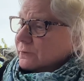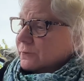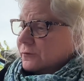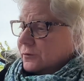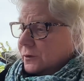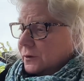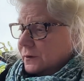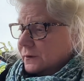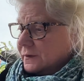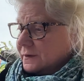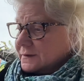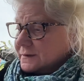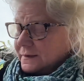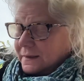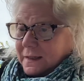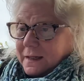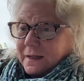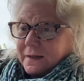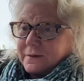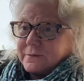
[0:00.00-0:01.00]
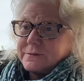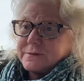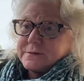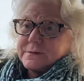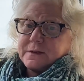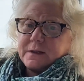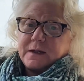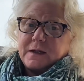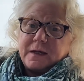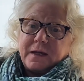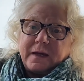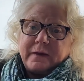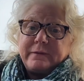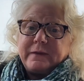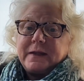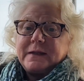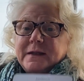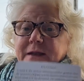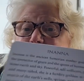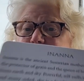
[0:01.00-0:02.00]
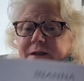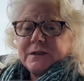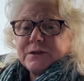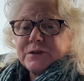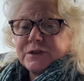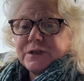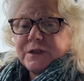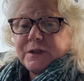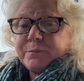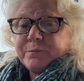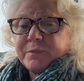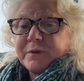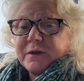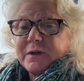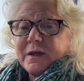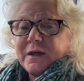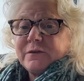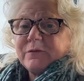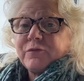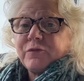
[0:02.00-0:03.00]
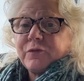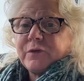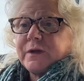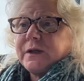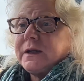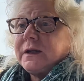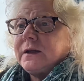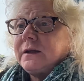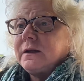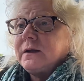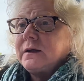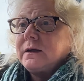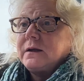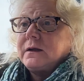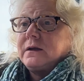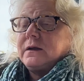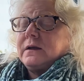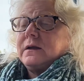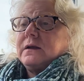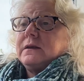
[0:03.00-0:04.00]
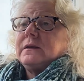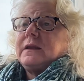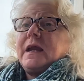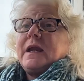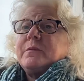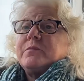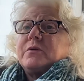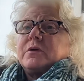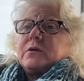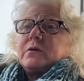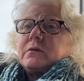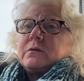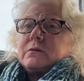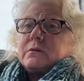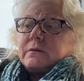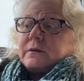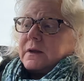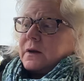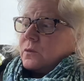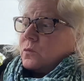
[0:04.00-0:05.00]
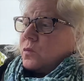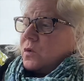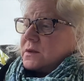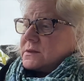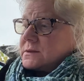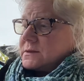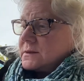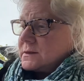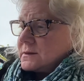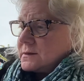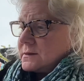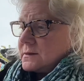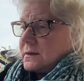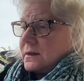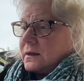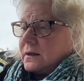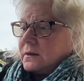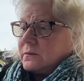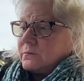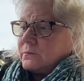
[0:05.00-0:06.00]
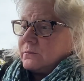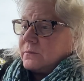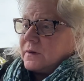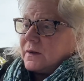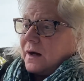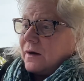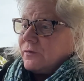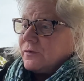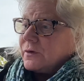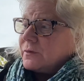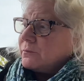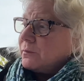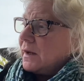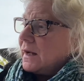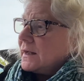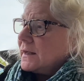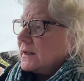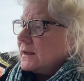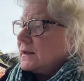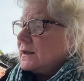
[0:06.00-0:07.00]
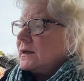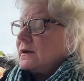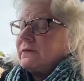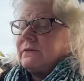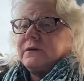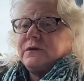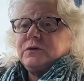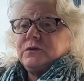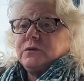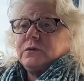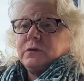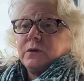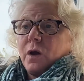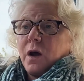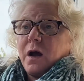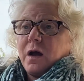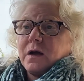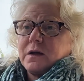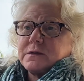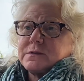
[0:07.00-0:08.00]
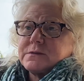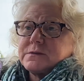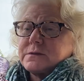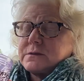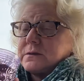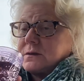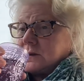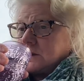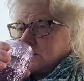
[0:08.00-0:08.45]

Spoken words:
for the slaves, and they needed cheap and free labor that wasn't governed by any of the new laws